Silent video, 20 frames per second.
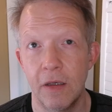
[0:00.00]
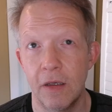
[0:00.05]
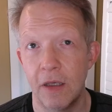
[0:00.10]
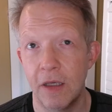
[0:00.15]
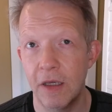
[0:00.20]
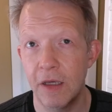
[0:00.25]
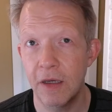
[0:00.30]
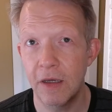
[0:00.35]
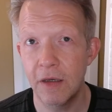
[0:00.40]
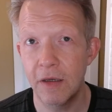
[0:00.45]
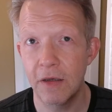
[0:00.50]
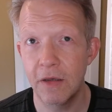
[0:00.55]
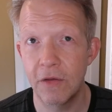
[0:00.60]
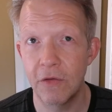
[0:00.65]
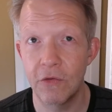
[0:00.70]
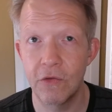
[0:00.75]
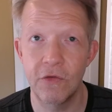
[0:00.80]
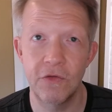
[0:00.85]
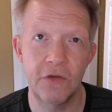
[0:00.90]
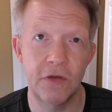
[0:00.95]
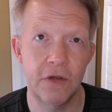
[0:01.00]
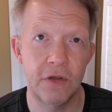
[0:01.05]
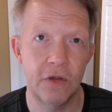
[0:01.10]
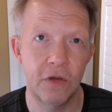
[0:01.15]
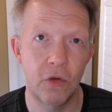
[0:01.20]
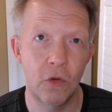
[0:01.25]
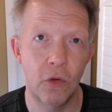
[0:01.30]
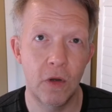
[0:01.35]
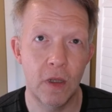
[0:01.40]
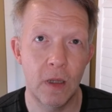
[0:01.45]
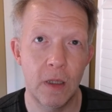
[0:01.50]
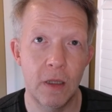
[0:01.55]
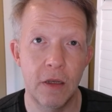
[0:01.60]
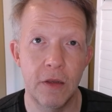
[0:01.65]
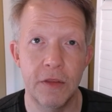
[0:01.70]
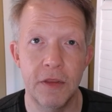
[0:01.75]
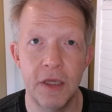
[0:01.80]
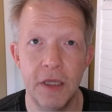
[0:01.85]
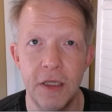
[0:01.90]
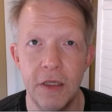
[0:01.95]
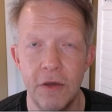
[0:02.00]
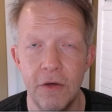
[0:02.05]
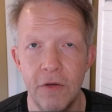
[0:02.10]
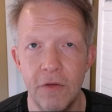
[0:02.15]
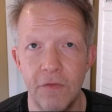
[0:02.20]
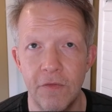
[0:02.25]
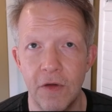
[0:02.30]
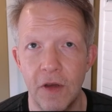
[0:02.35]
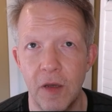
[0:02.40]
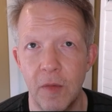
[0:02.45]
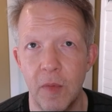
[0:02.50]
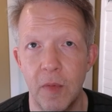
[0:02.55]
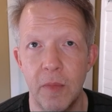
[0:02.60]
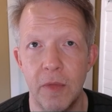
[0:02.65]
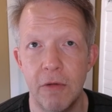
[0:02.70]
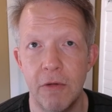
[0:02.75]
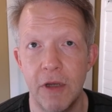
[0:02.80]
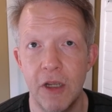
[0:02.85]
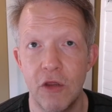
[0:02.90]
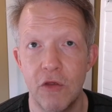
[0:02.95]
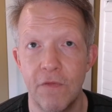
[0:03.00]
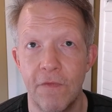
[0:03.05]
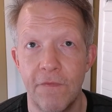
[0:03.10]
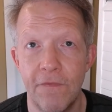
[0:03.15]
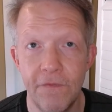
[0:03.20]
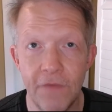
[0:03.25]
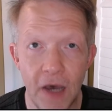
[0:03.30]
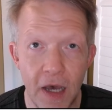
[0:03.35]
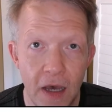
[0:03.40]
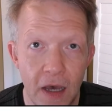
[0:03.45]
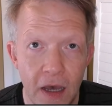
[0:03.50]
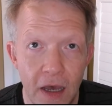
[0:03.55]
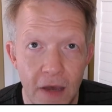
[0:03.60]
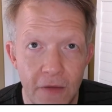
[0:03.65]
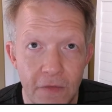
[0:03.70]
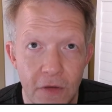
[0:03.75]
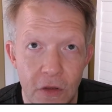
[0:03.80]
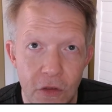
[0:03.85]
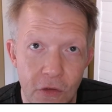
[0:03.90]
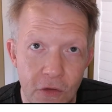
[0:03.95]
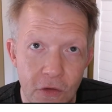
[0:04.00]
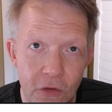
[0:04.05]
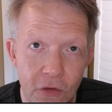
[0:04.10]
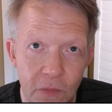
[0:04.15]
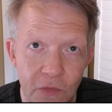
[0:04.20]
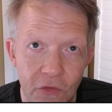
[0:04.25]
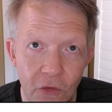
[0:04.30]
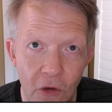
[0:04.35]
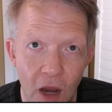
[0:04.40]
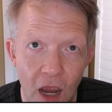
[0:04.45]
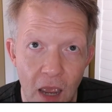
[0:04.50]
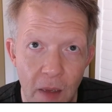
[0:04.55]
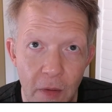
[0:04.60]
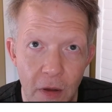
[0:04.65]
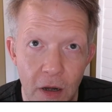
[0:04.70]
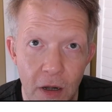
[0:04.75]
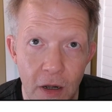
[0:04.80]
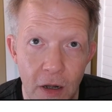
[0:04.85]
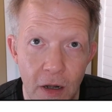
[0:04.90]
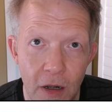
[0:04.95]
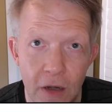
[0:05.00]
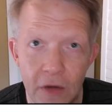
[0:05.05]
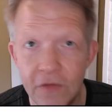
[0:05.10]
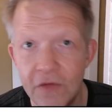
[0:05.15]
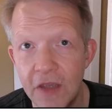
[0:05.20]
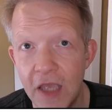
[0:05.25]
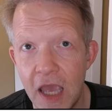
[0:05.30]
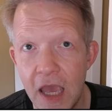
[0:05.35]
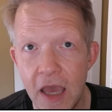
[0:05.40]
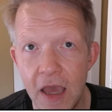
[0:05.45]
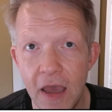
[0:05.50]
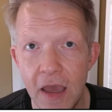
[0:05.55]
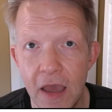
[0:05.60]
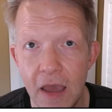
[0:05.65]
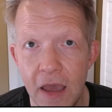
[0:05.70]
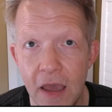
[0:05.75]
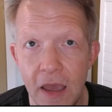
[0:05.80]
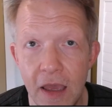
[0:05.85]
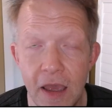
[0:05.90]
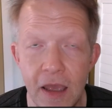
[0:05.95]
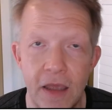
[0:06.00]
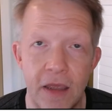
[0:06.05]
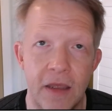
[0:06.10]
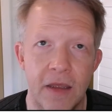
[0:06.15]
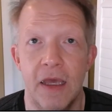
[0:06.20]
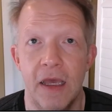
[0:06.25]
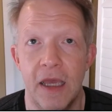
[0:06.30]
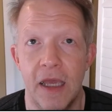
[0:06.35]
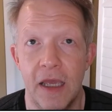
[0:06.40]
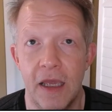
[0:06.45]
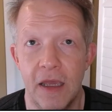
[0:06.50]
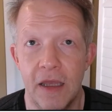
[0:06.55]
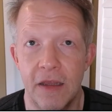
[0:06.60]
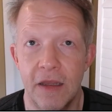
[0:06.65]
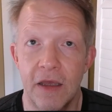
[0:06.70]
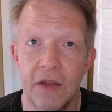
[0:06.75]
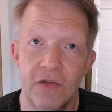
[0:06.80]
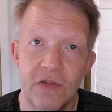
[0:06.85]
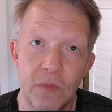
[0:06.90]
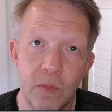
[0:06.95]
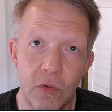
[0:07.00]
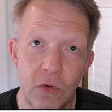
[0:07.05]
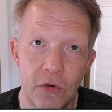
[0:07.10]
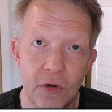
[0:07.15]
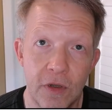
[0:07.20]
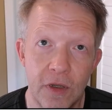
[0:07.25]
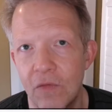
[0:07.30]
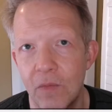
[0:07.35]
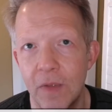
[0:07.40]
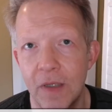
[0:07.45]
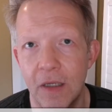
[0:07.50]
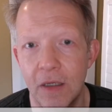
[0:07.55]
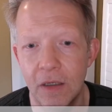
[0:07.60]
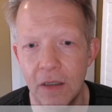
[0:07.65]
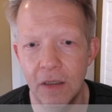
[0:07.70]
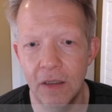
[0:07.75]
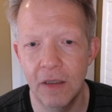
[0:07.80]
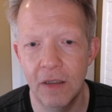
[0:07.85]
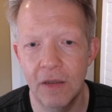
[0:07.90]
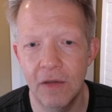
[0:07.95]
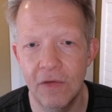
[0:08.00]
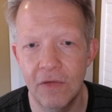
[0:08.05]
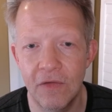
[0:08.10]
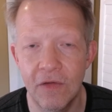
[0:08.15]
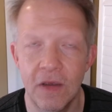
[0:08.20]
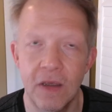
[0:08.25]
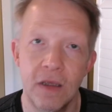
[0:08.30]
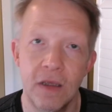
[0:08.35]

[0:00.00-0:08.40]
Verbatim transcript: Hey guys, just a quick little thank you for helping me reach 500 subscribers! Yay! And that's important because